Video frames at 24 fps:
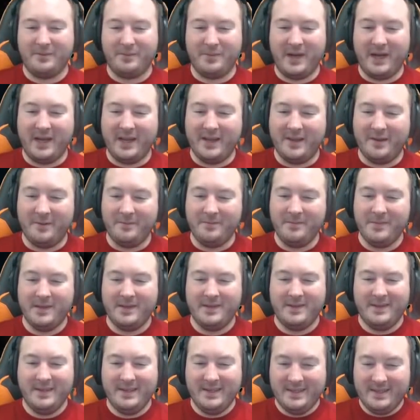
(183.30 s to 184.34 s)
or by him.
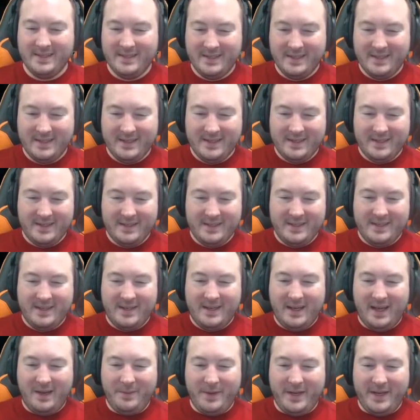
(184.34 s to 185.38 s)

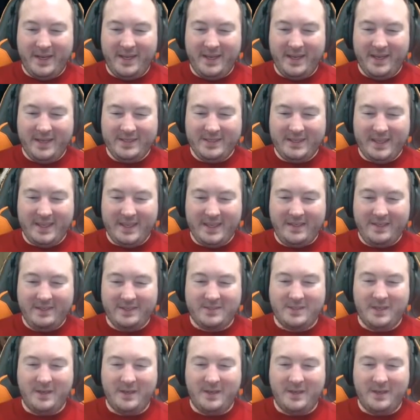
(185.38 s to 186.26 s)
I mean, he is in the